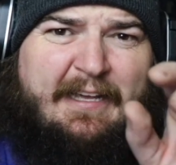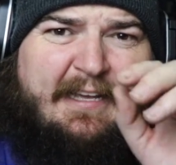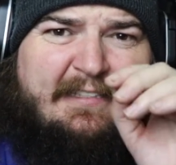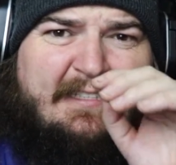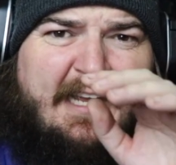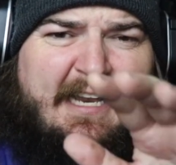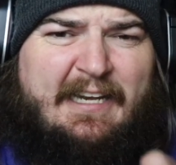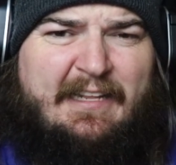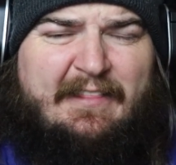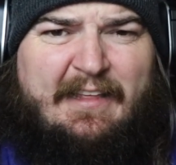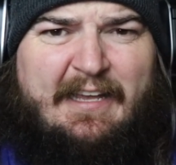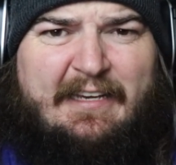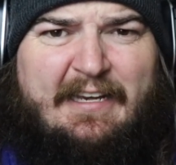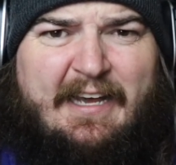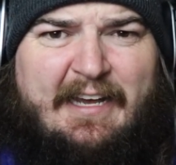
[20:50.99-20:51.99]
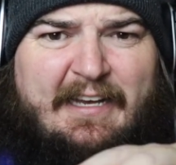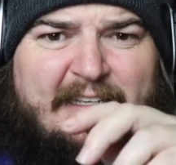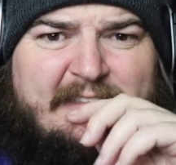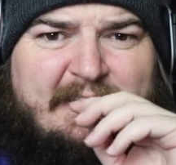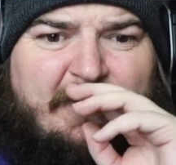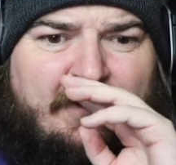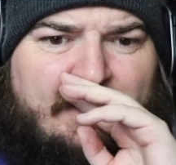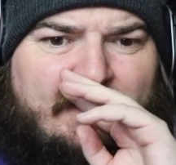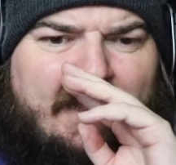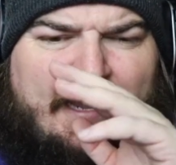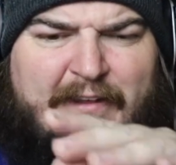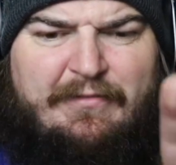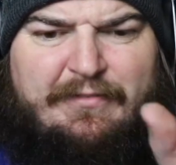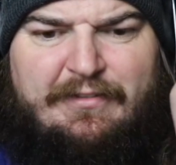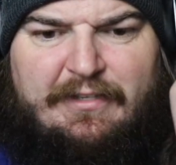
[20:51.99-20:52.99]
and said anything nice or
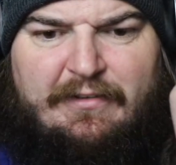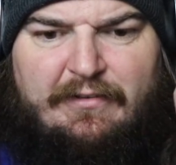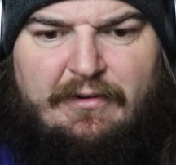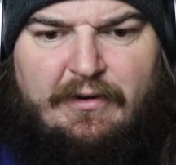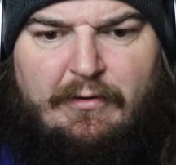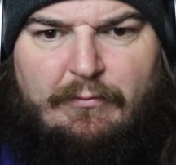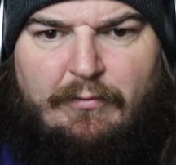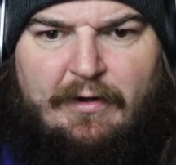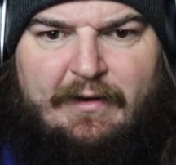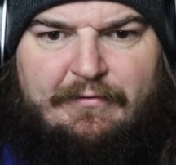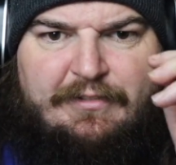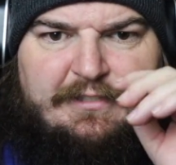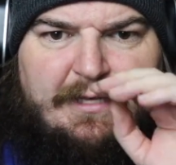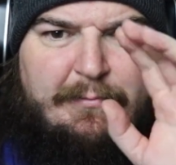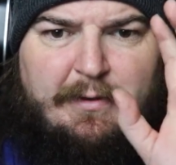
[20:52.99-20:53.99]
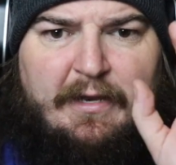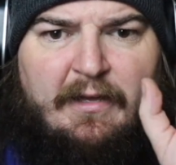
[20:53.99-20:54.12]
anything, even, you know, whatever you said.